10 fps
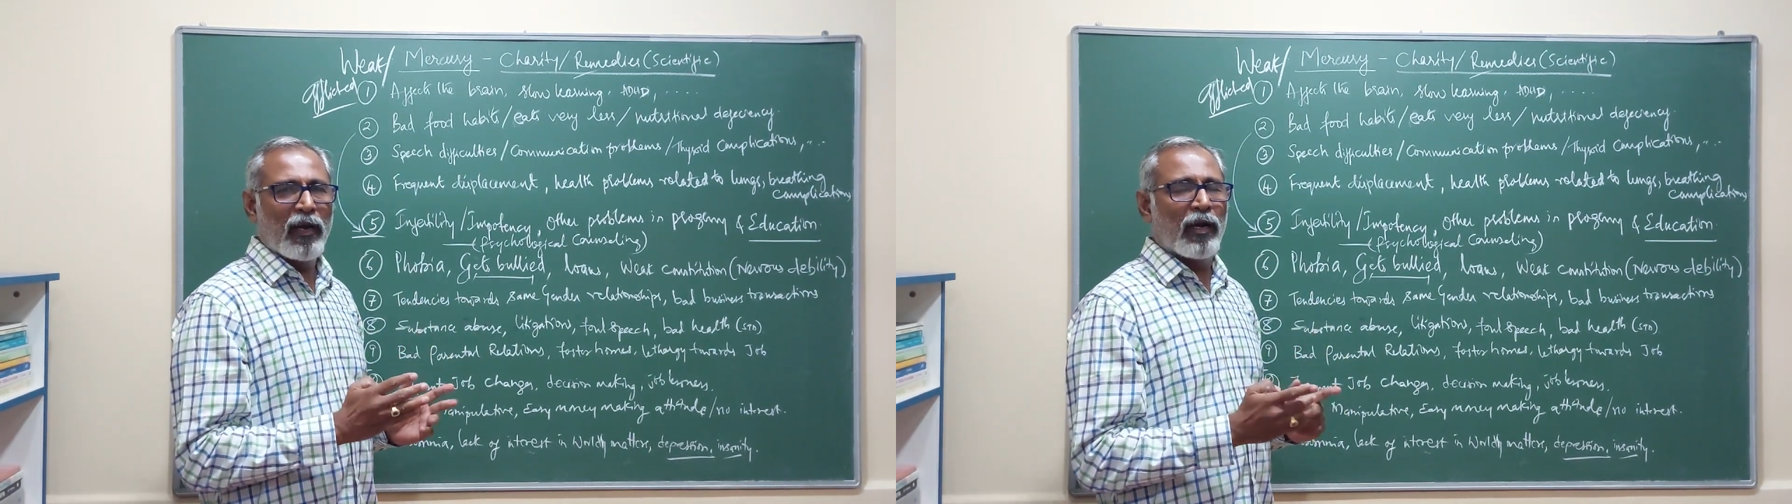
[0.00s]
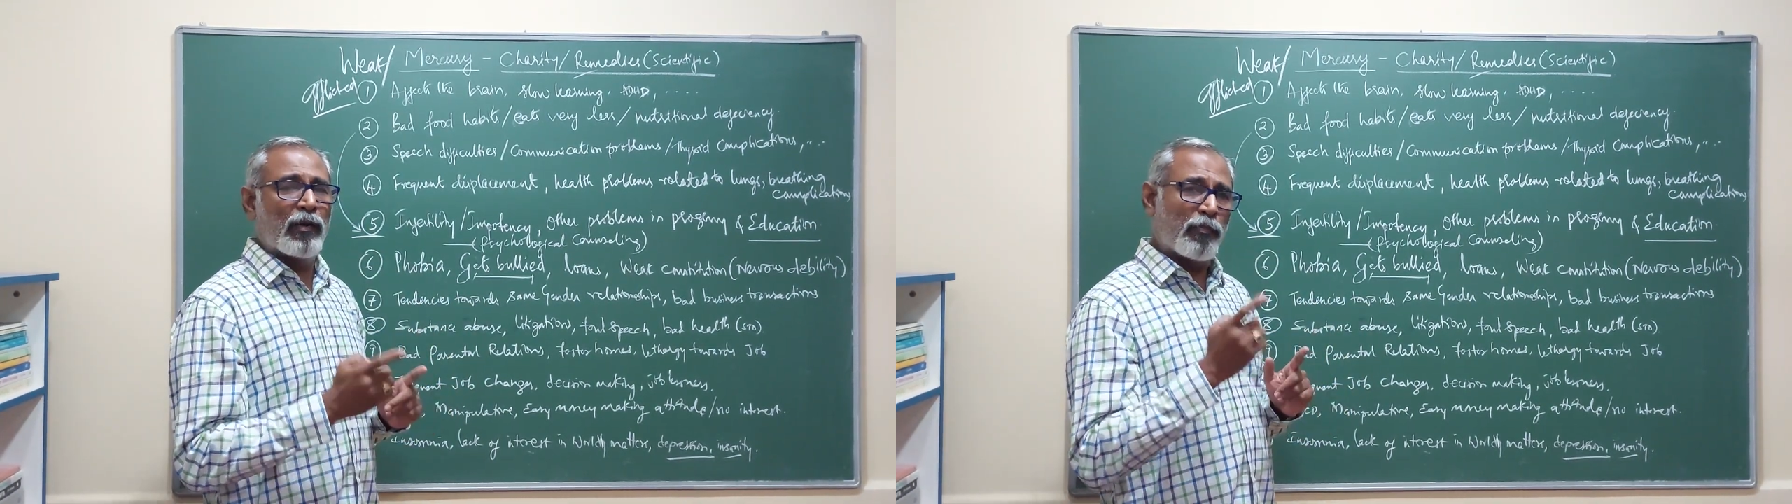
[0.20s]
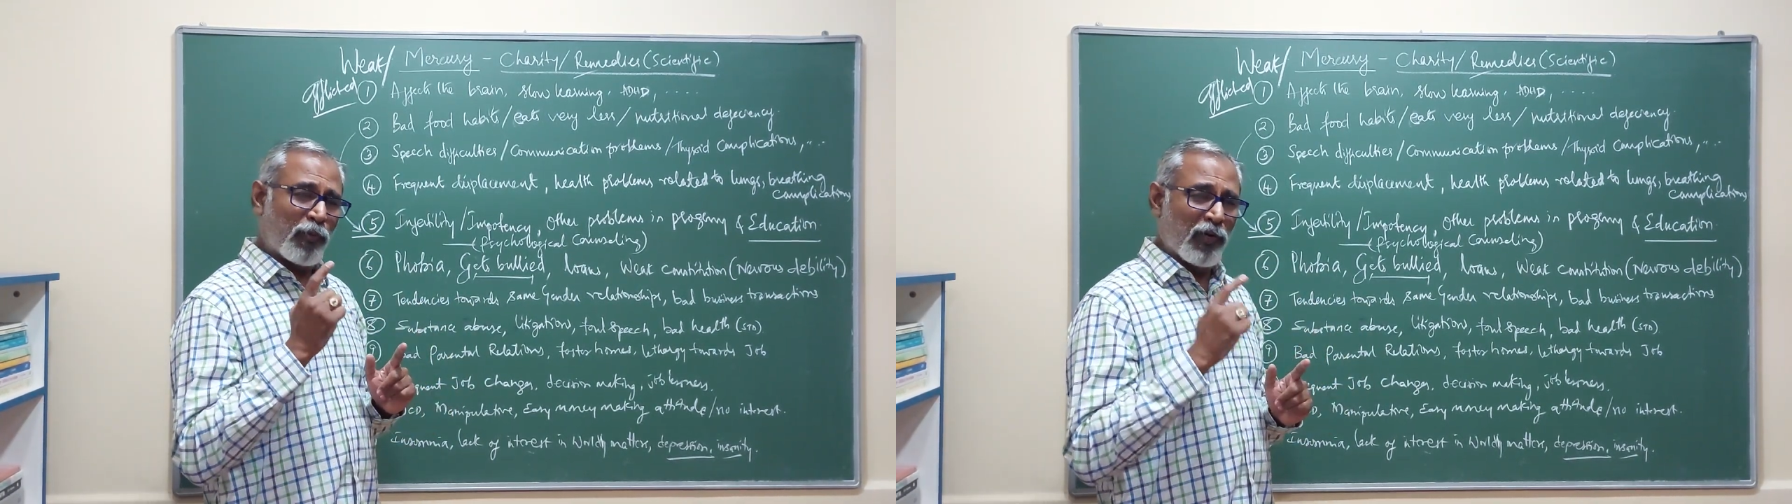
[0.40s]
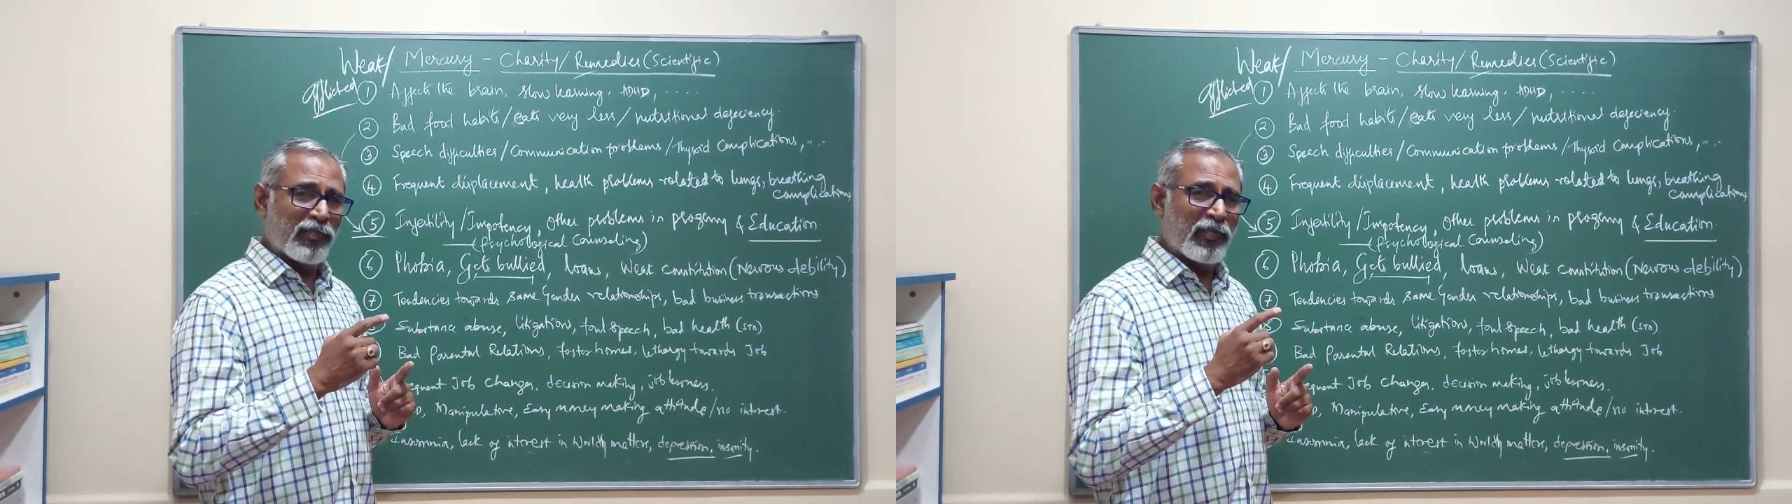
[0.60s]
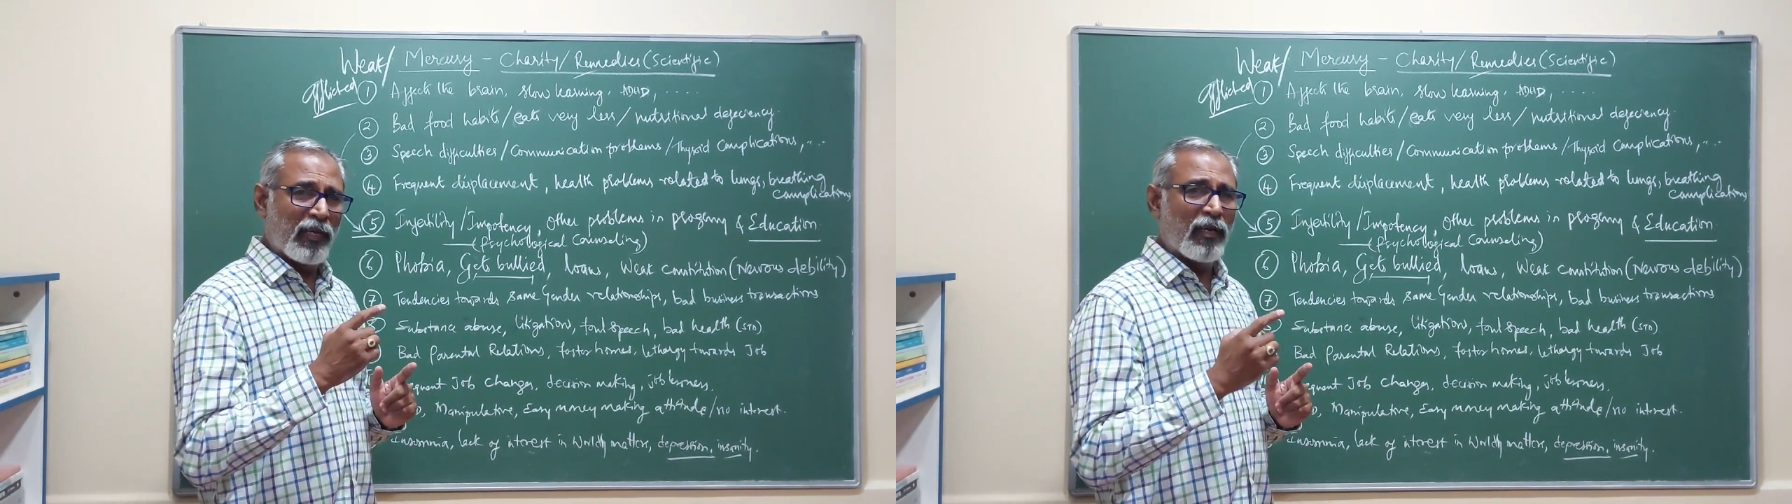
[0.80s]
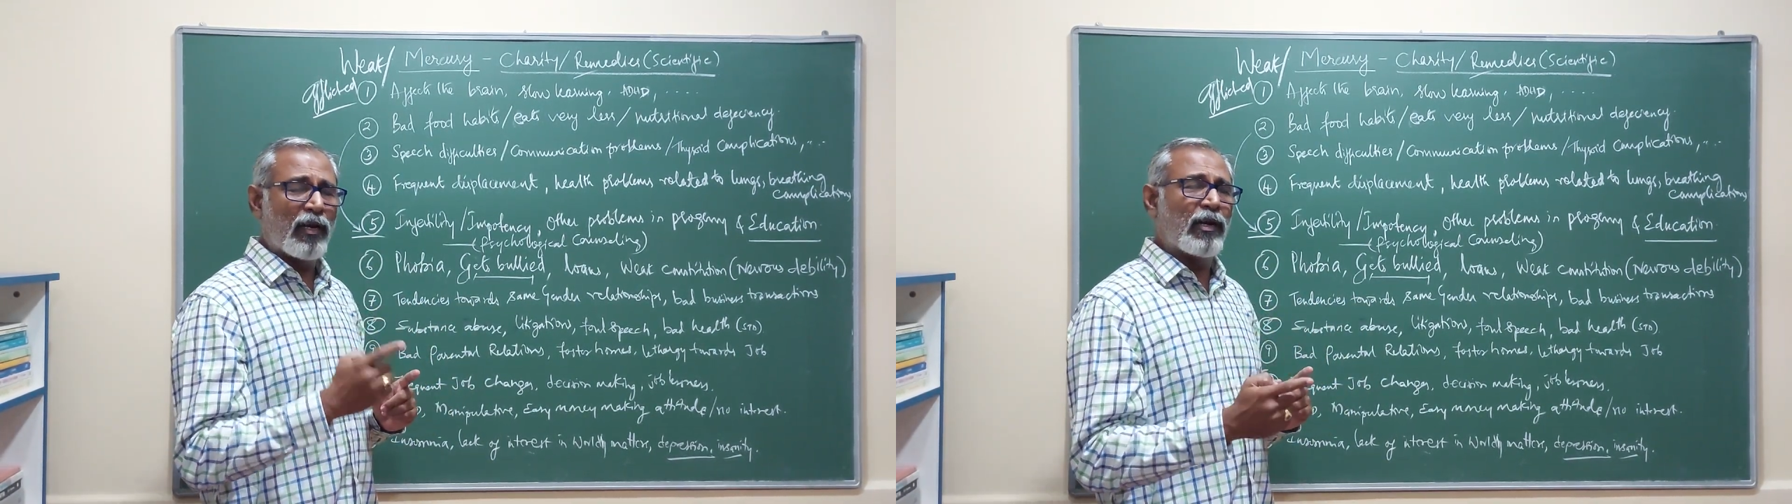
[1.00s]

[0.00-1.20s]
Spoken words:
and policing,